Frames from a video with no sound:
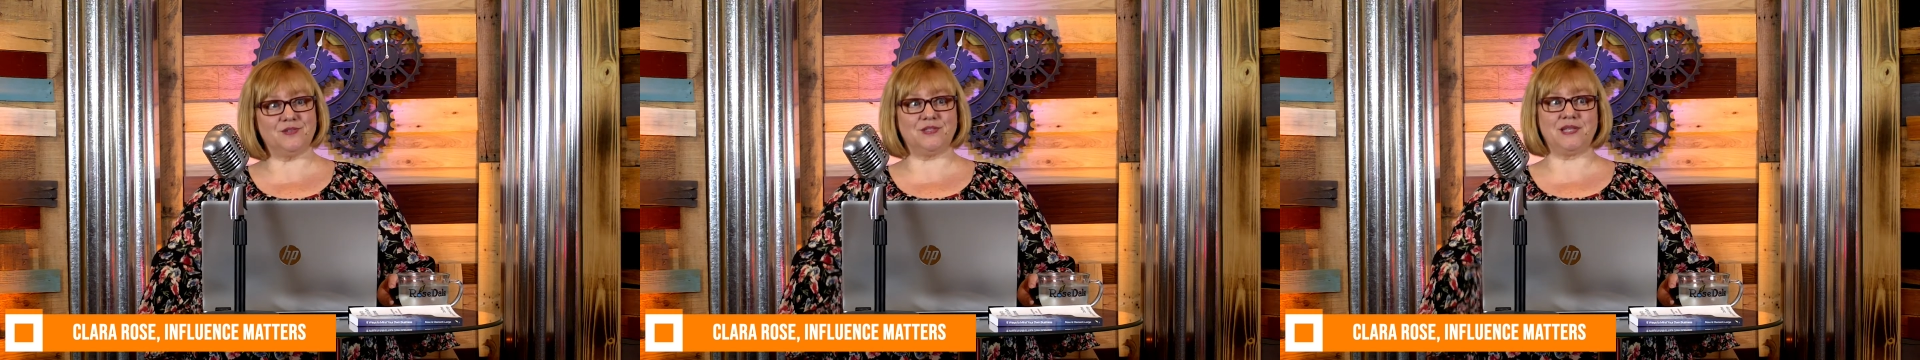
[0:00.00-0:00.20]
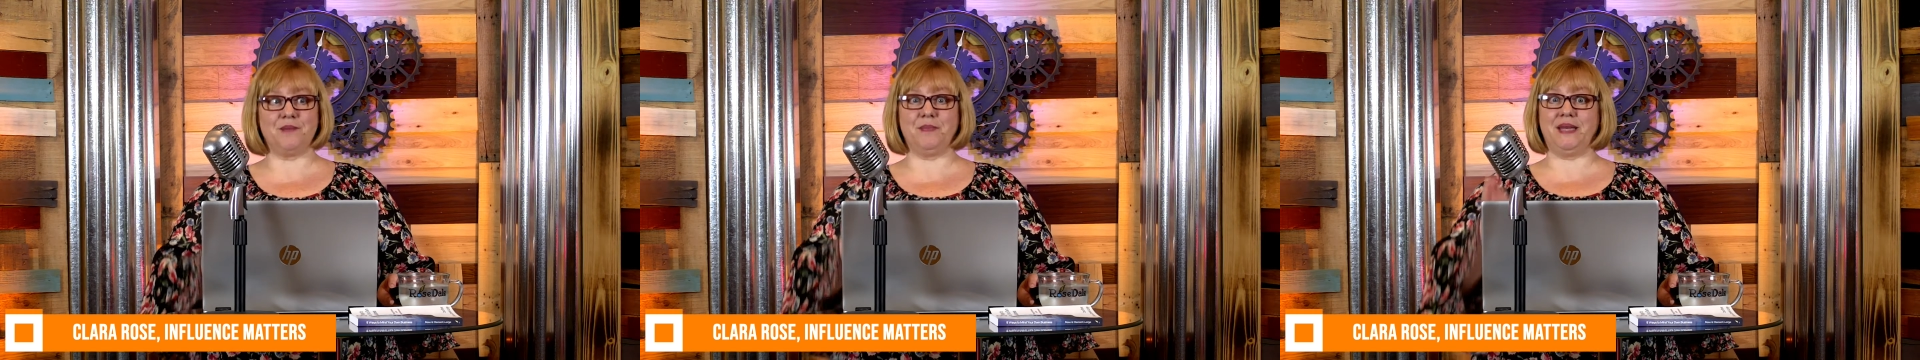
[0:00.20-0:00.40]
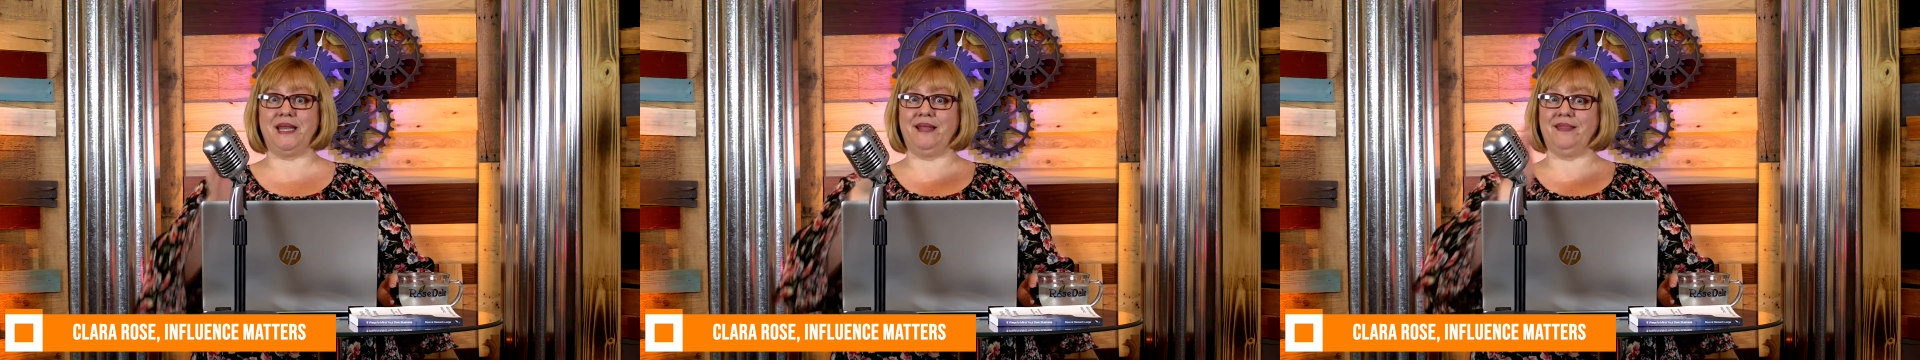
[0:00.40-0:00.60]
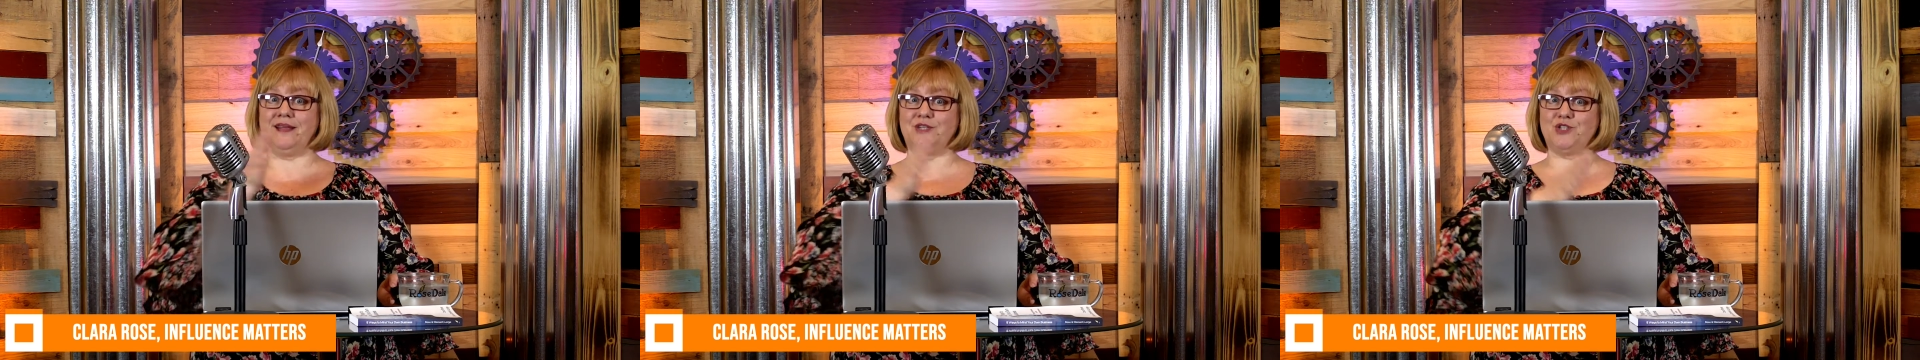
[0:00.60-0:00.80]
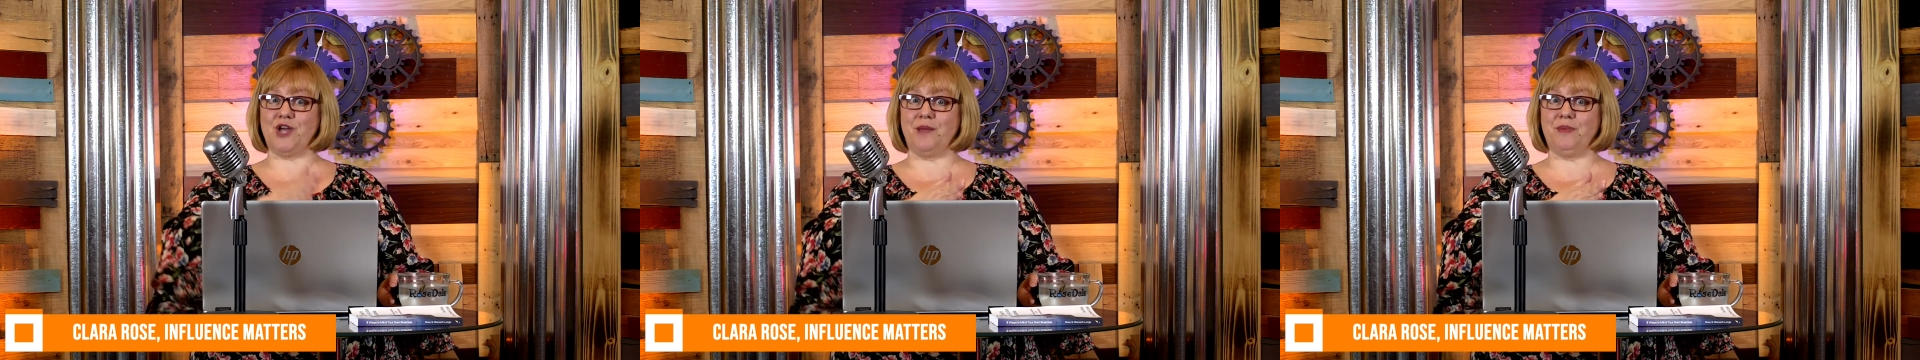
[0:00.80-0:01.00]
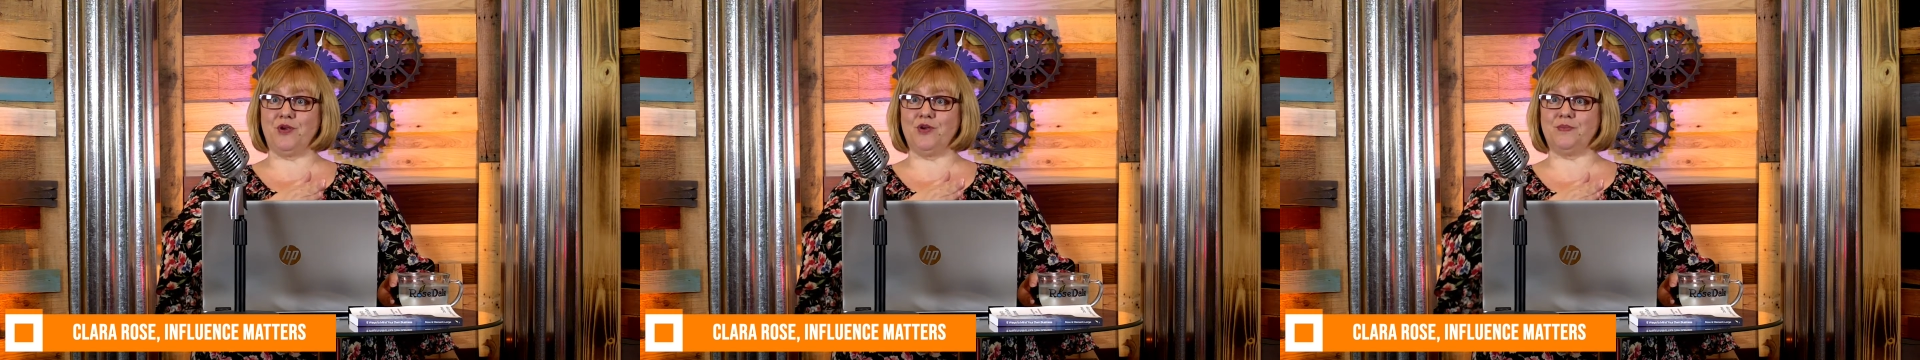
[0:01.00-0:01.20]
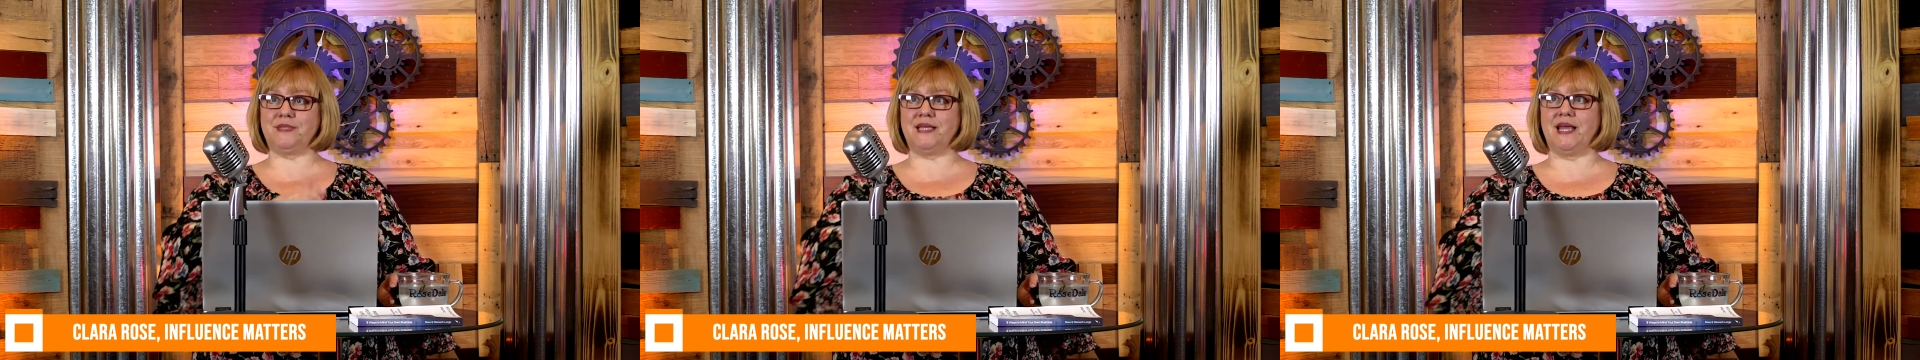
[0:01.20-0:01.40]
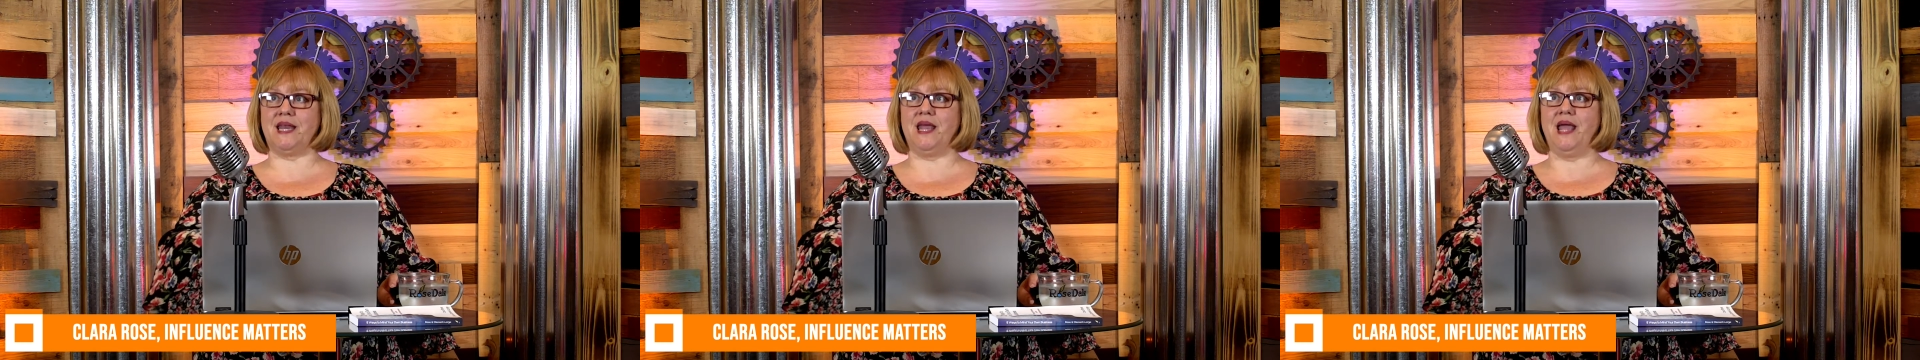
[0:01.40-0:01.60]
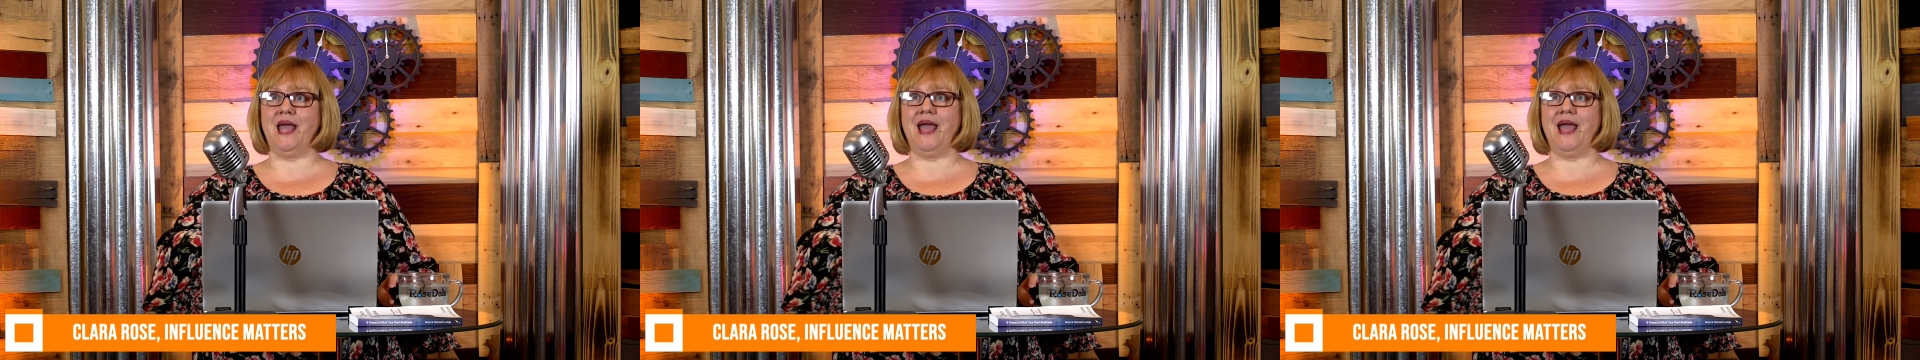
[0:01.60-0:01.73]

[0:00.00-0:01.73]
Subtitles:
somebody in the Kajabi group said,